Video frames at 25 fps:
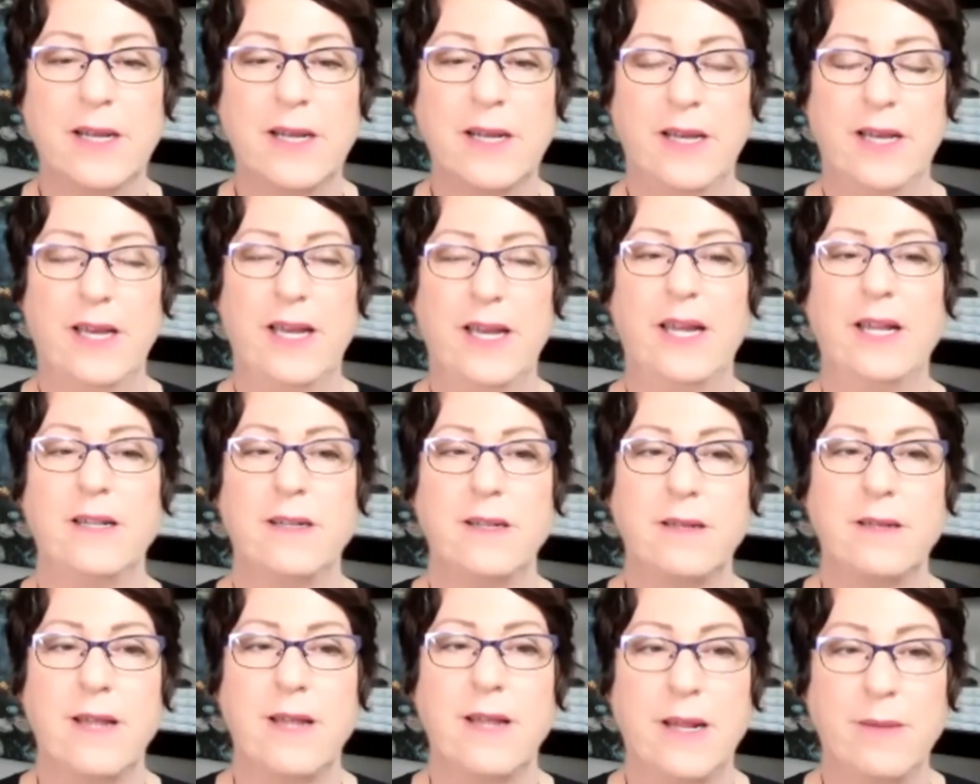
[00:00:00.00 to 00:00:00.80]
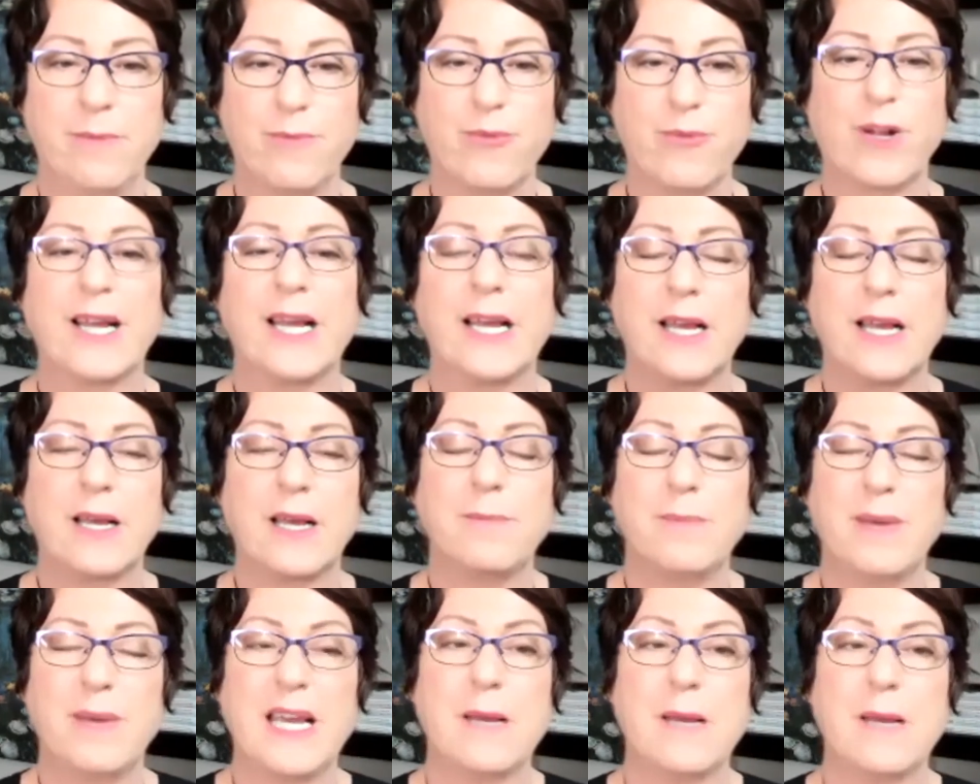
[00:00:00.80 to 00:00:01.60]
in
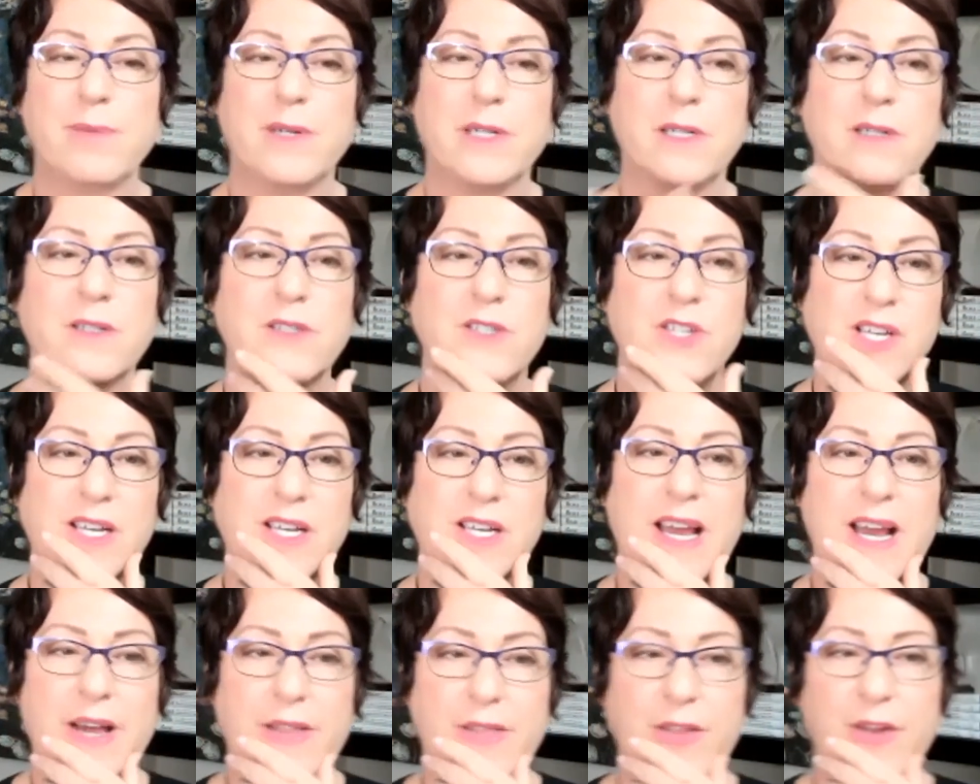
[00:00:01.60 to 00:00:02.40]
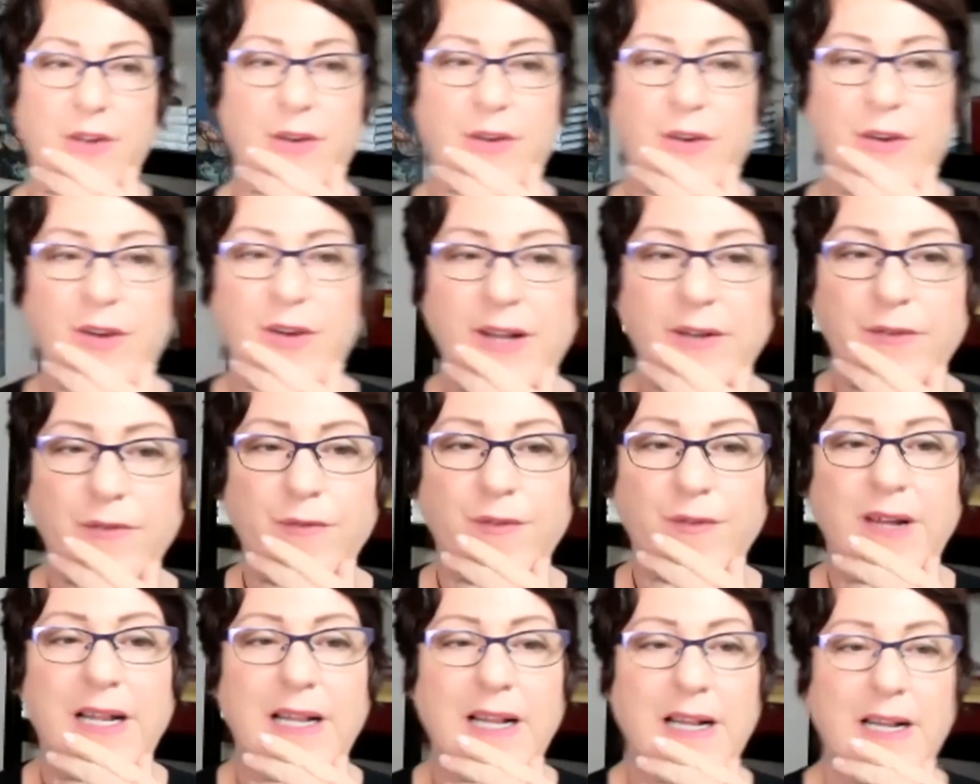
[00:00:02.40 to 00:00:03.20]
bringing people together and
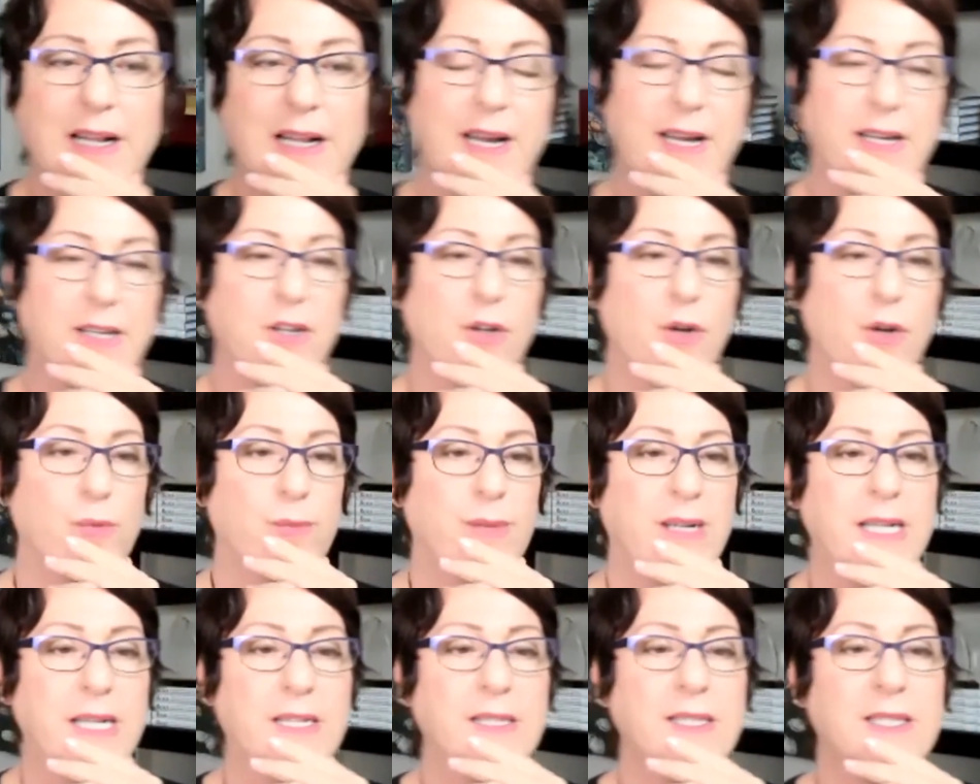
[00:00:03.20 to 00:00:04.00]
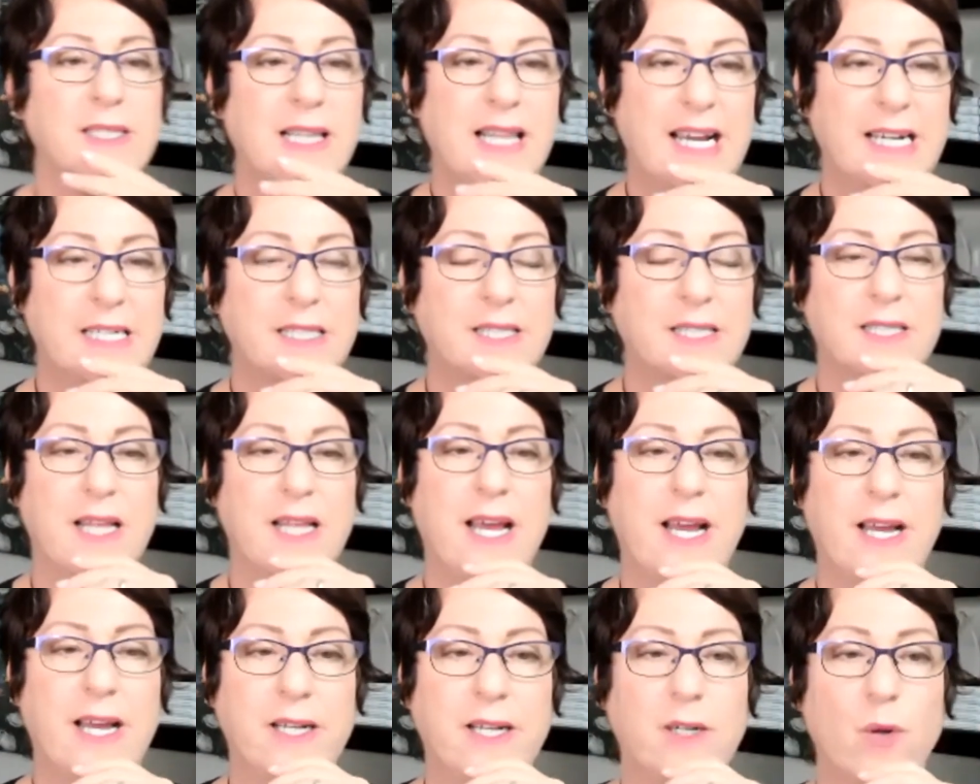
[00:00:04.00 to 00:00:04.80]
feeling like nobody's less
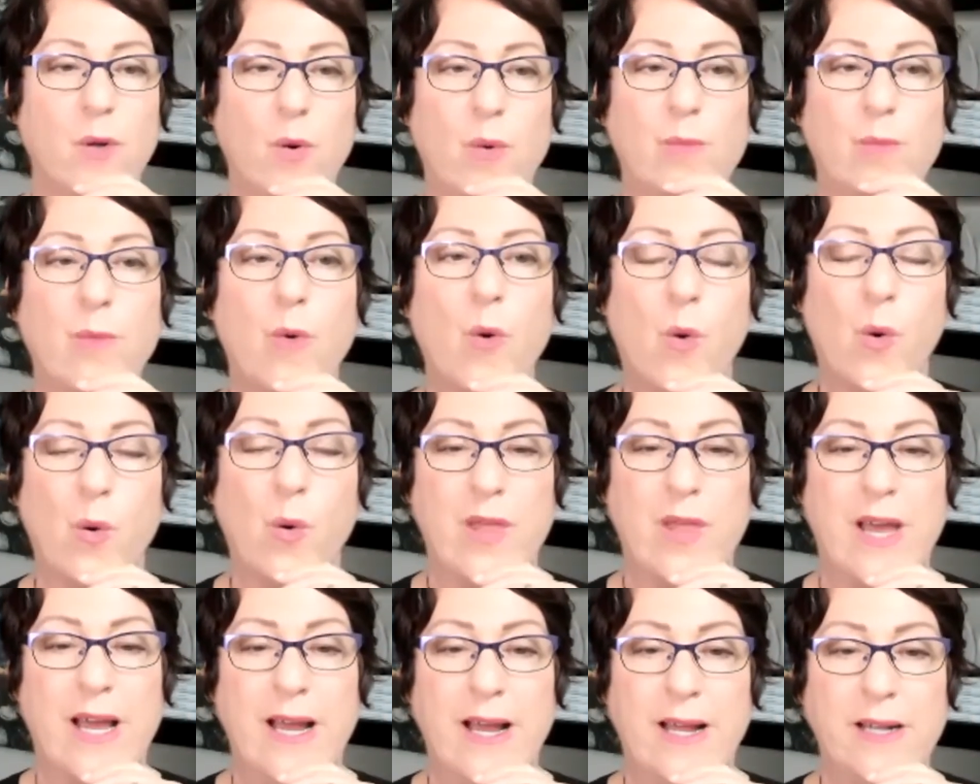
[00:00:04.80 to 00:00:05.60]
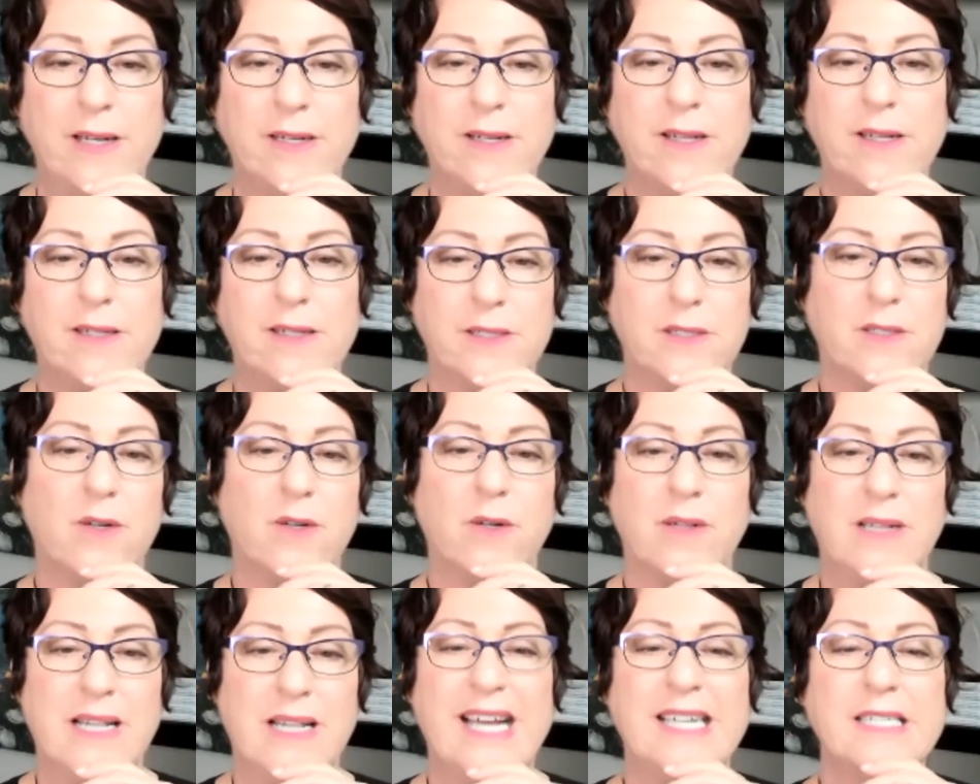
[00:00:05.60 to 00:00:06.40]
than or more than. There's no
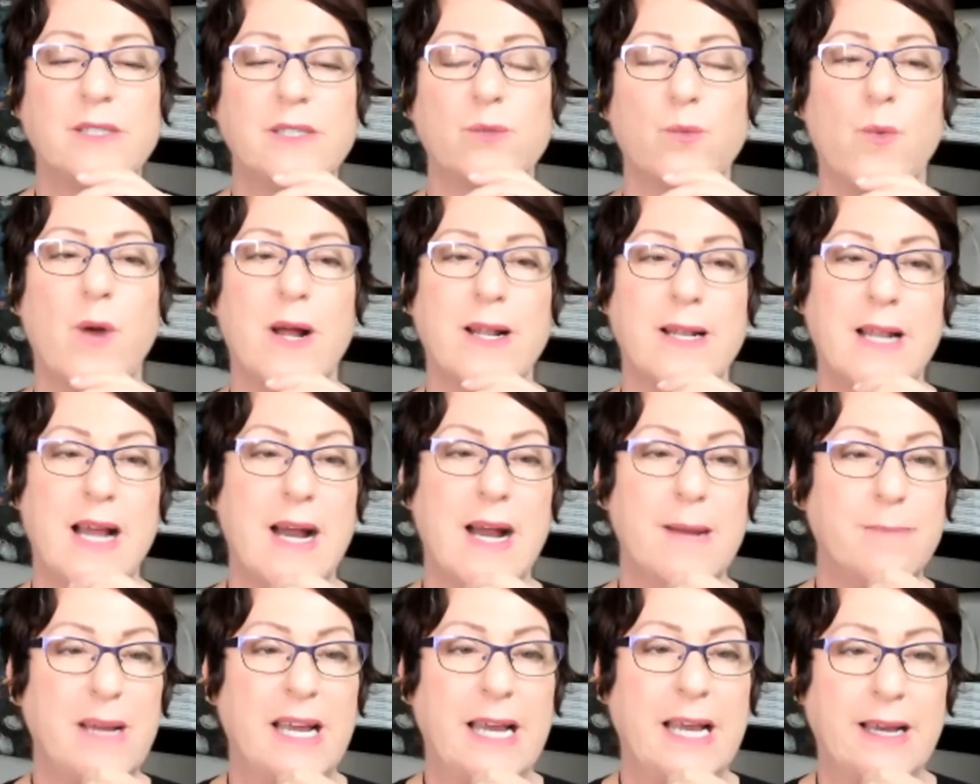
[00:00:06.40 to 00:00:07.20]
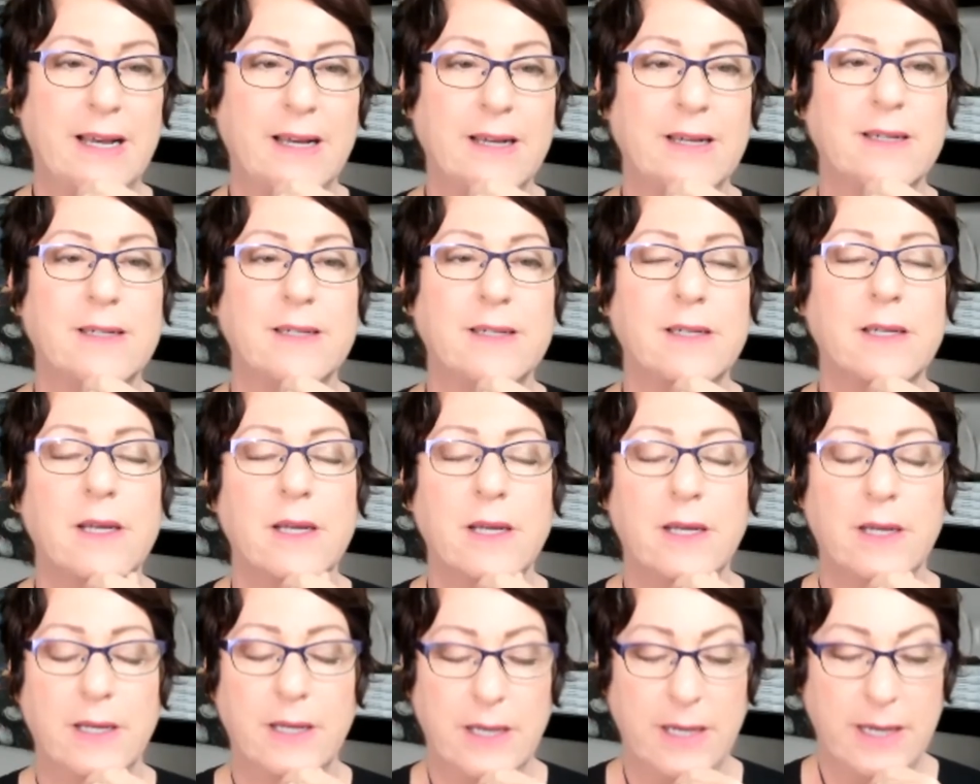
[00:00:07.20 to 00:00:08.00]
less one-upping
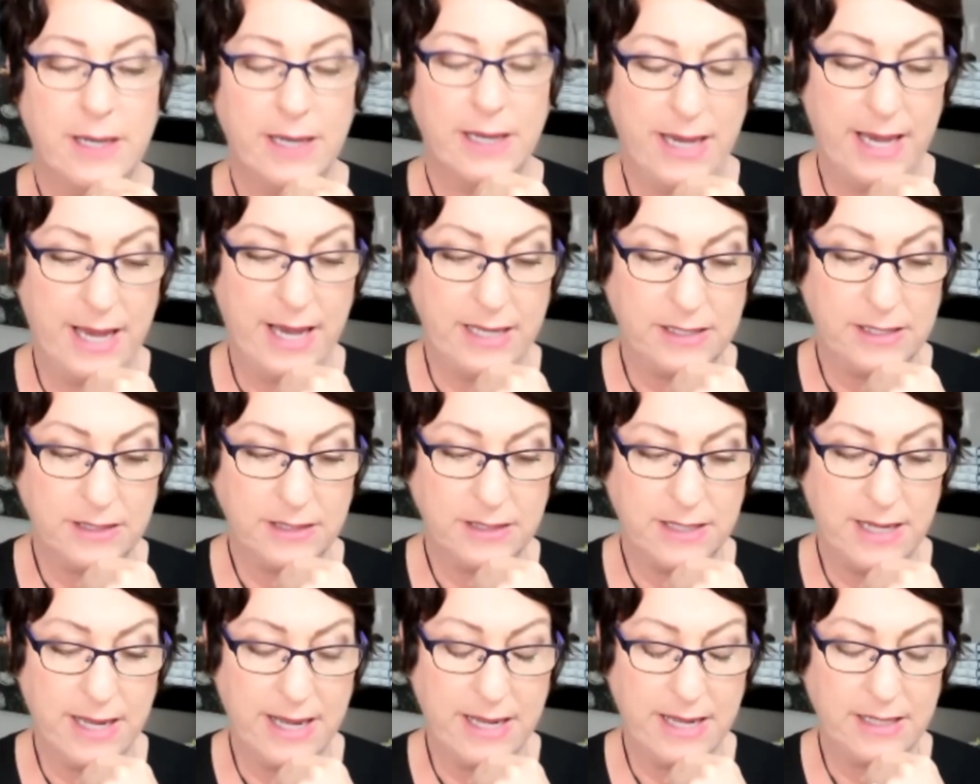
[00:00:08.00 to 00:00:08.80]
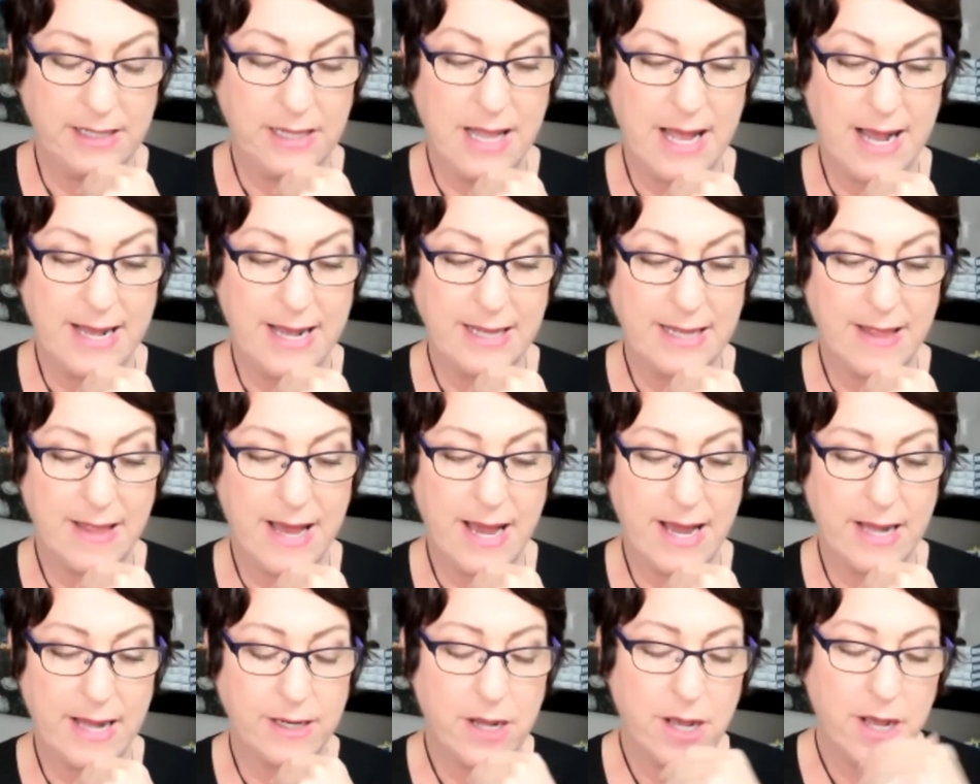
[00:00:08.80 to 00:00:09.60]
and like
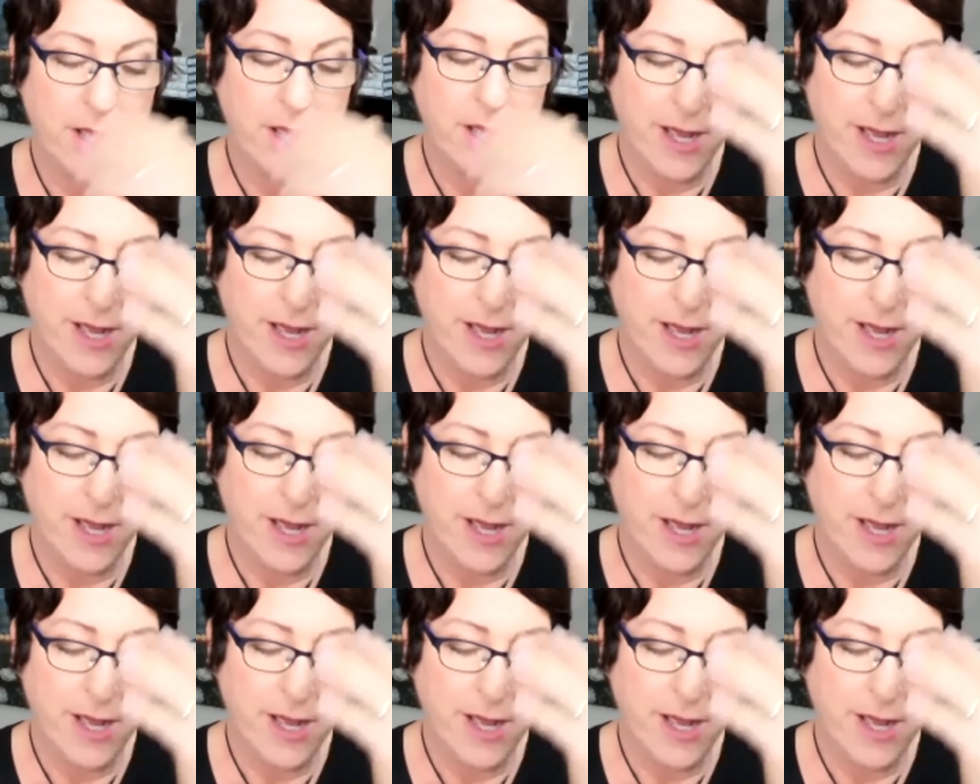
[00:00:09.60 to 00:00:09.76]
that.